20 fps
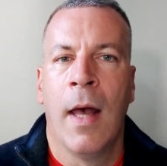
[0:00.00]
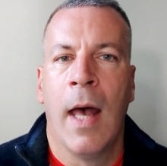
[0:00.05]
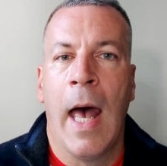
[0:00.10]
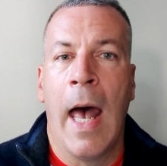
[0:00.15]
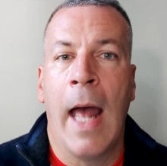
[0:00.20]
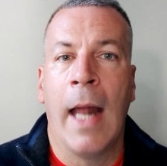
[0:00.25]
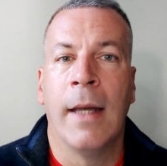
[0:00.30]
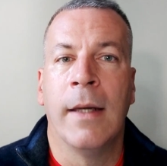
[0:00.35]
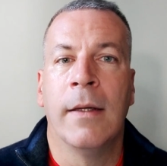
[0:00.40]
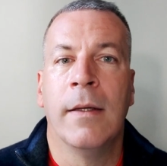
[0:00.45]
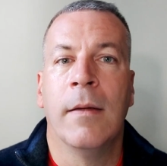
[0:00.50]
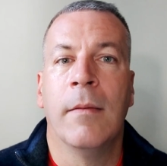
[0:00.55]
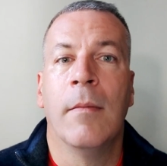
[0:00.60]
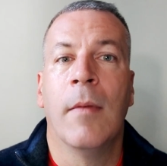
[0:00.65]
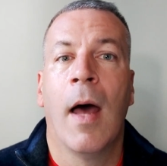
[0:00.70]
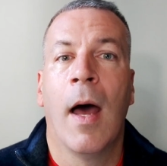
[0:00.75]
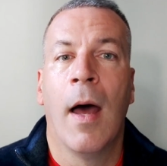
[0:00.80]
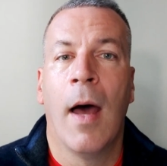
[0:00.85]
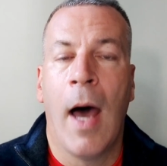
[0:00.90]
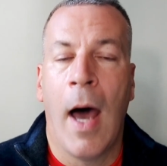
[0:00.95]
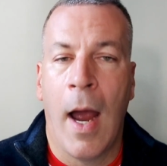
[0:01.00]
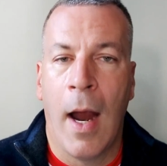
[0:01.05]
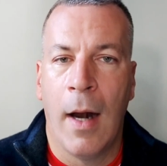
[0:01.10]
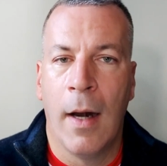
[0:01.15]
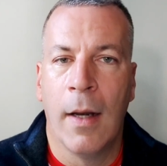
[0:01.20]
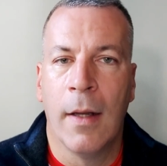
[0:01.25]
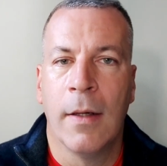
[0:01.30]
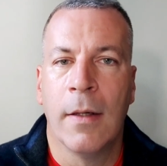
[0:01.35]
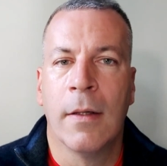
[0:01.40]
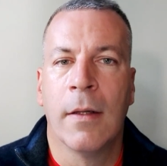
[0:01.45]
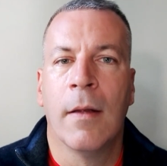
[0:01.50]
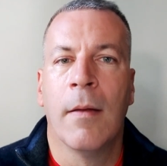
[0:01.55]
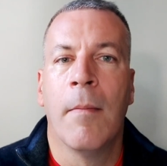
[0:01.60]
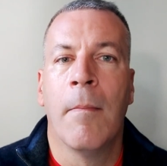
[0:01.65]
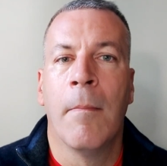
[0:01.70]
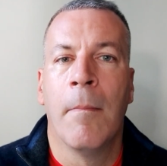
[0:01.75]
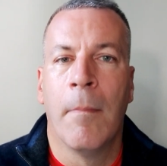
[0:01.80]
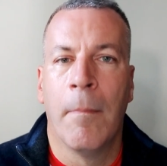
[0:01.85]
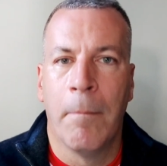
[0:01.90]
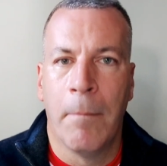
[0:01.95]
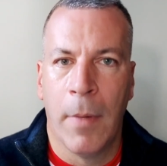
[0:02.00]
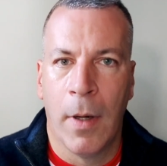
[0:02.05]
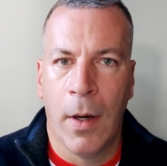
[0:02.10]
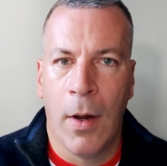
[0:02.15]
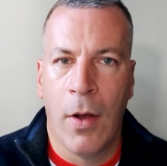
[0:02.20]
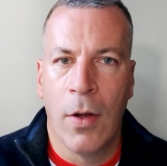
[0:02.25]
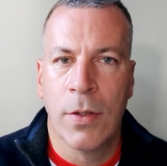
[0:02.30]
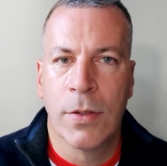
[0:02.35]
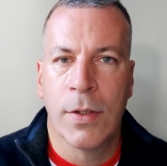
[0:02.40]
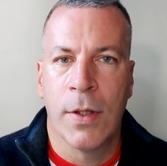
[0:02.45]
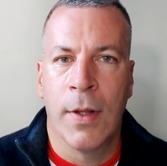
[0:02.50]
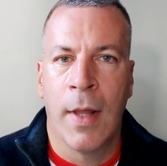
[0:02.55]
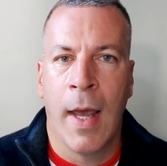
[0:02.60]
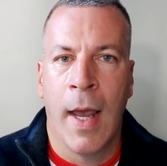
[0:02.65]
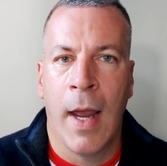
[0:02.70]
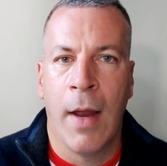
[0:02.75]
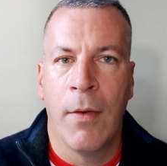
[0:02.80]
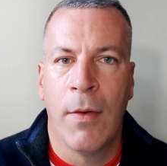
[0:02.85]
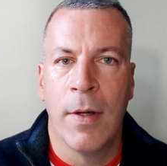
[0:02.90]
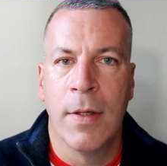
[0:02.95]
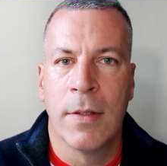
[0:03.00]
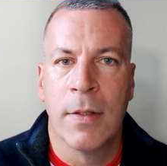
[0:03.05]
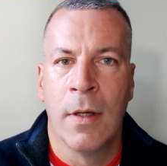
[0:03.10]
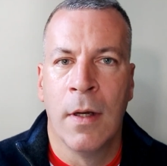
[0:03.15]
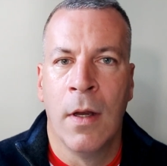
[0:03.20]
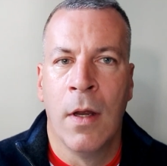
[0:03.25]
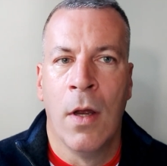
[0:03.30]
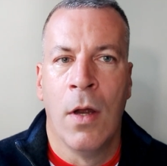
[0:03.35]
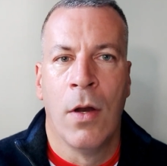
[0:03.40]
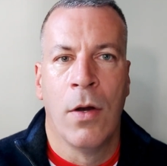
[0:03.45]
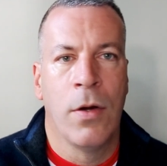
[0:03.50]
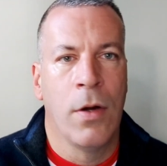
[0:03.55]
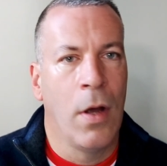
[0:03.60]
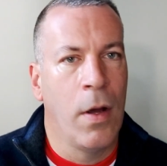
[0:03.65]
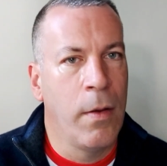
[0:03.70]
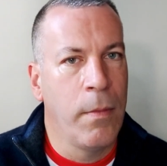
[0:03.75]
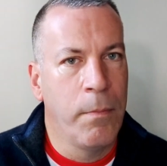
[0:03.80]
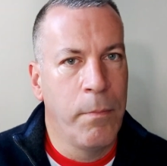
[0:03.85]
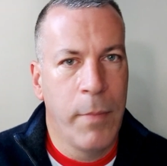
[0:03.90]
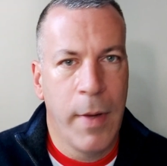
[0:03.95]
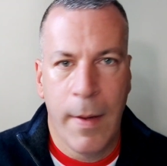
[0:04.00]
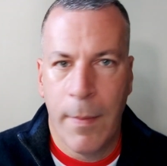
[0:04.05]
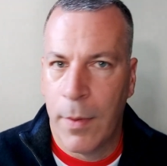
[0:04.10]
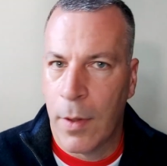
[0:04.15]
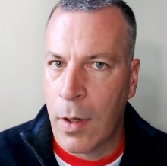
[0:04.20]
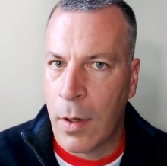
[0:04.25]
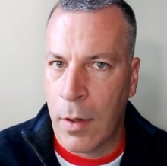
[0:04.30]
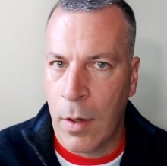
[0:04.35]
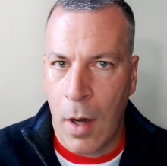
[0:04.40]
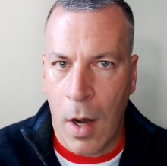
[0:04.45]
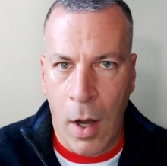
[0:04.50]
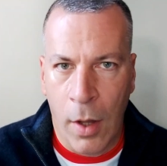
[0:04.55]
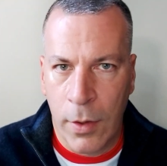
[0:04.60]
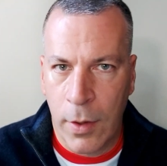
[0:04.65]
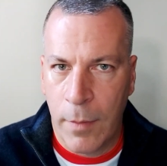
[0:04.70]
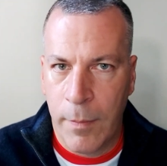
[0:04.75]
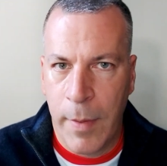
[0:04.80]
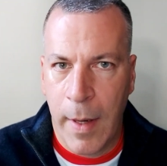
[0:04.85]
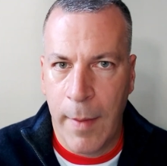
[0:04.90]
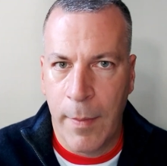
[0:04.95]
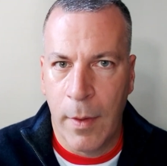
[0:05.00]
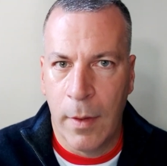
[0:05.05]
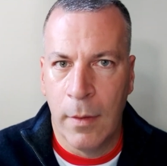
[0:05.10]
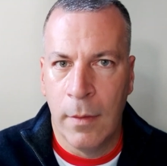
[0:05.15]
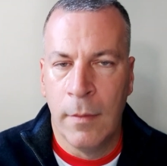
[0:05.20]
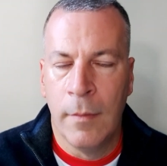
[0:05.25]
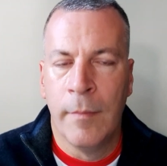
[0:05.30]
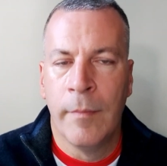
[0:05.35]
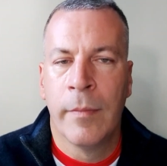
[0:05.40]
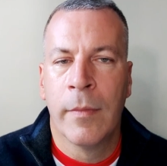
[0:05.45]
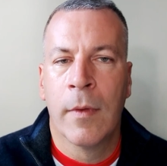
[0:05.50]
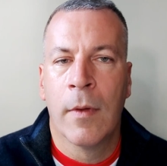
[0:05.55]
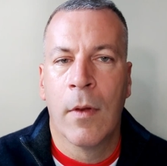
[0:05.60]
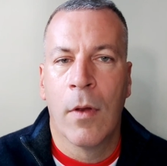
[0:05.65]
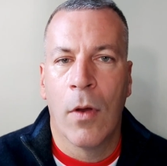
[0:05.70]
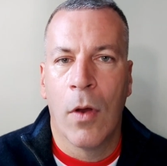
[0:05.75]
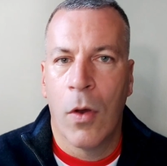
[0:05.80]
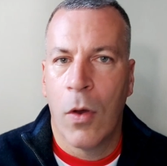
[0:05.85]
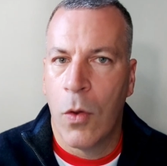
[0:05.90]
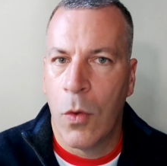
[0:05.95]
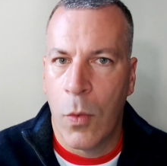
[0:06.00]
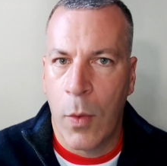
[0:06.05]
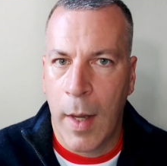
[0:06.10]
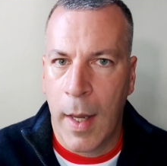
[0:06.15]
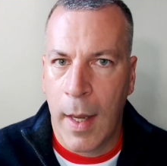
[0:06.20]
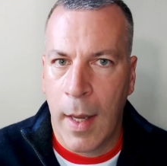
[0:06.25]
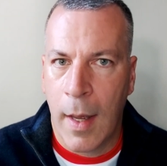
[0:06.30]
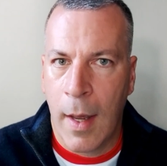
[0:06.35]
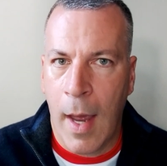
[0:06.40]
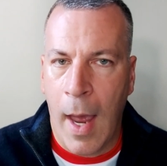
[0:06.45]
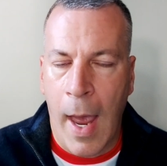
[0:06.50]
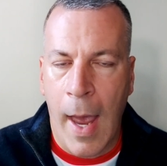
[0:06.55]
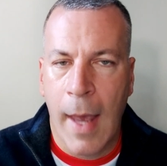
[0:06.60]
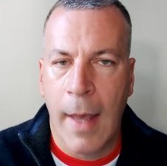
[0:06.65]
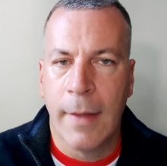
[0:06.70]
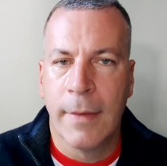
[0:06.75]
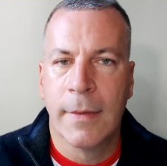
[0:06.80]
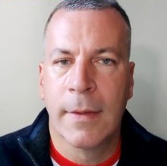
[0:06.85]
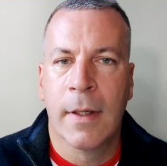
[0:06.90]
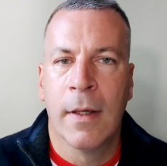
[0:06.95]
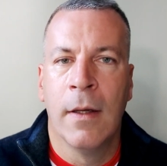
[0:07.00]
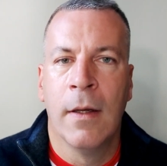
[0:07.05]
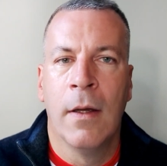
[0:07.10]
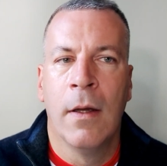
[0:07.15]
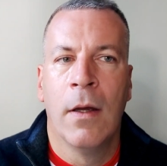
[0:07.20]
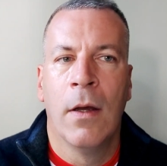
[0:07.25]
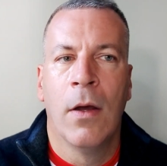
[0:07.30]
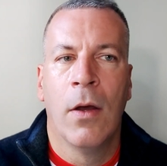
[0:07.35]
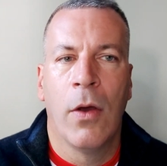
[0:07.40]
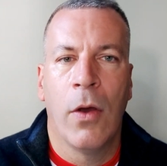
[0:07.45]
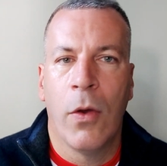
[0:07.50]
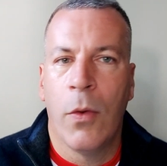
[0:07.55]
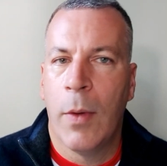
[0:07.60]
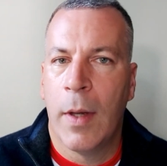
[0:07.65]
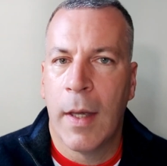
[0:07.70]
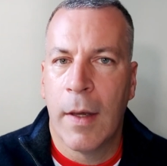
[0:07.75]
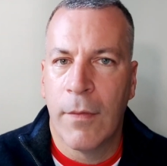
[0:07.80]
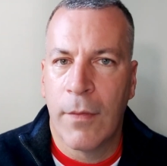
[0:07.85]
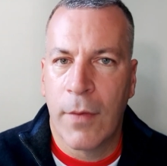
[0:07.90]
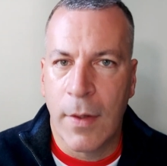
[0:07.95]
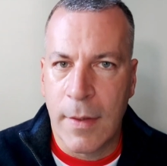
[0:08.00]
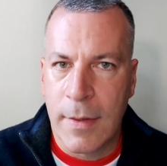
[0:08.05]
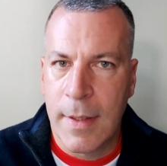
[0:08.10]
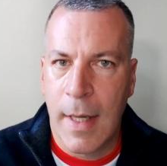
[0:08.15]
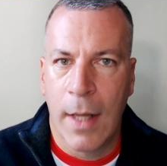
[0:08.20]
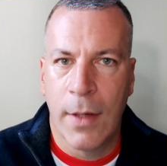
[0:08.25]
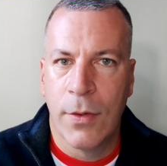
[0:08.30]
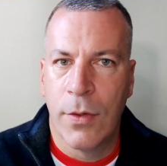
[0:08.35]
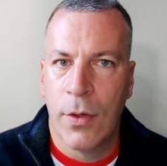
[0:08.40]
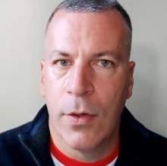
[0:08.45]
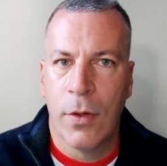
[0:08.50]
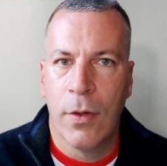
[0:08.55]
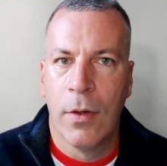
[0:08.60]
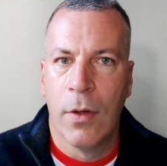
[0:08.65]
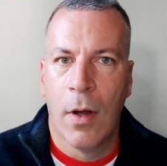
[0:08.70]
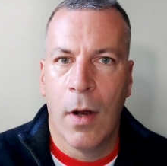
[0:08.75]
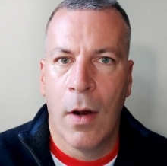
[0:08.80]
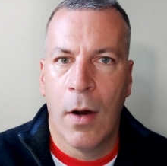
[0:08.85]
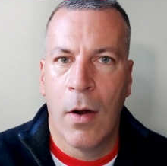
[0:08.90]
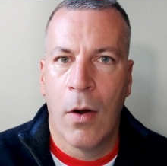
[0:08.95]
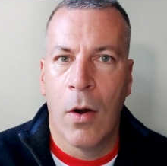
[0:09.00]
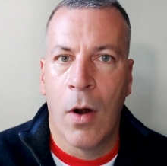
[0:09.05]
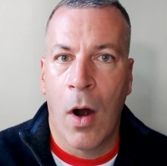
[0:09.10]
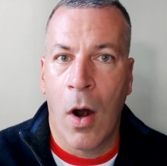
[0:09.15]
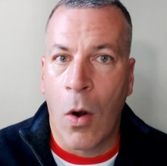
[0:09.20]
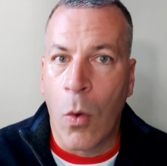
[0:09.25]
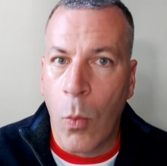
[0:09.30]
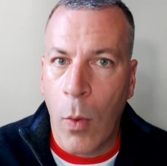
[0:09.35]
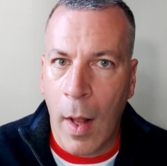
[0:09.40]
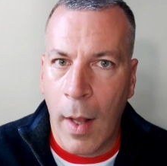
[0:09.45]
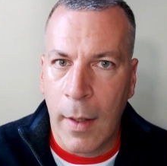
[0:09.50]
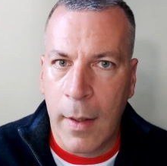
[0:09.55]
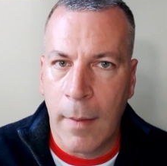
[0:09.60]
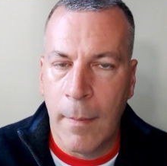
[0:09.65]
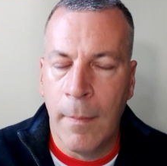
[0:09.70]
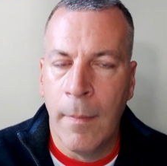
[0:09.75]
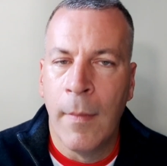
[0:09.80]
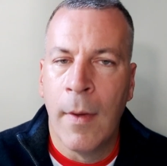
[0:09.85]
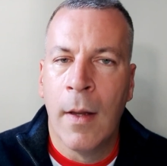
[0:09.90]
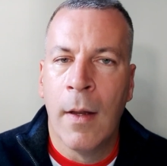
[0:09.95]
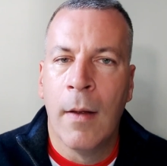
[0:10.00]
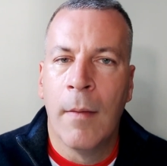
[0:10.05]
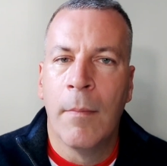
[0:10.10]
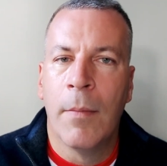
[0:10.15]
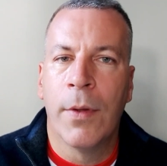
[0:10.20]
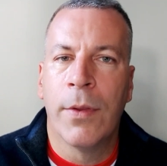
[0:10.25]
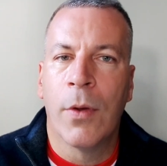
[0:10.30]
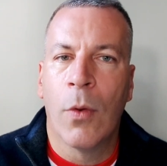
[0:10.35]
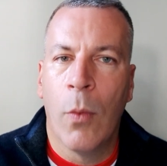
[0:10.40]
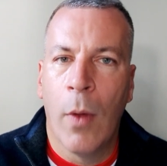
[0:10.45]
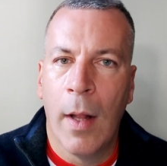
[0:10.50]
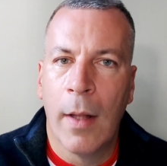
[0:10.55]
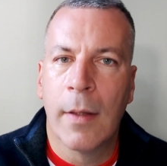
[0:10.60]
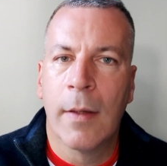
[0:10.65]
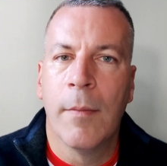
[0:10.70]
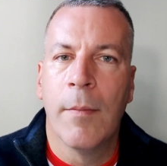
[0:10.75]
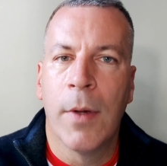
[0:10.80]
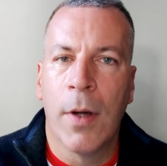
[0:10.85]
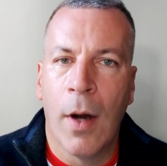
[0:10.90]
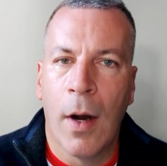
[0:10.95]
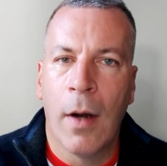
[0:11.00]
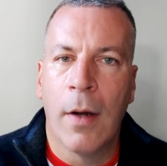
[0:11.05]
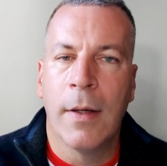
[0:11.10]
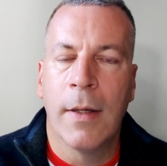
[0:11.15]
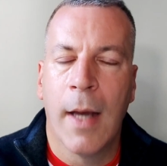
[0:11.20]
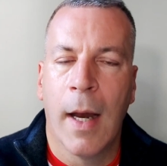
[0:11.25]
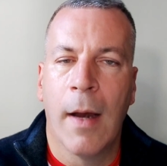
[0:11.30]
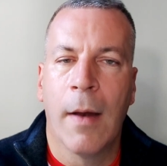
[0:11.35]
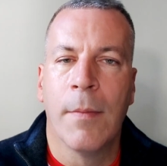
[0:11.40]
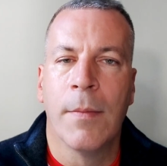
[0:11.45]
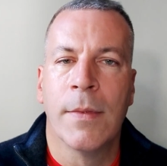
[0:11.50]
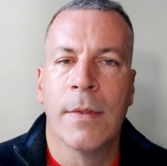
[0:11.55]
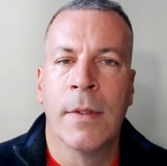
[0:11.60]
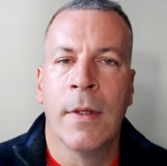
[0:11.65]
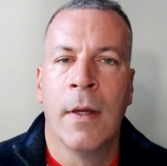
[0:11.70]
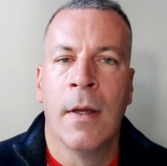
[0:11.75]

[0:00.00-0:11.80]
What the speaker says: And Ireland belongs to the Irish. Now, people are other people who we ask, who we give consent to, are welcome, but they're welcome in our terms.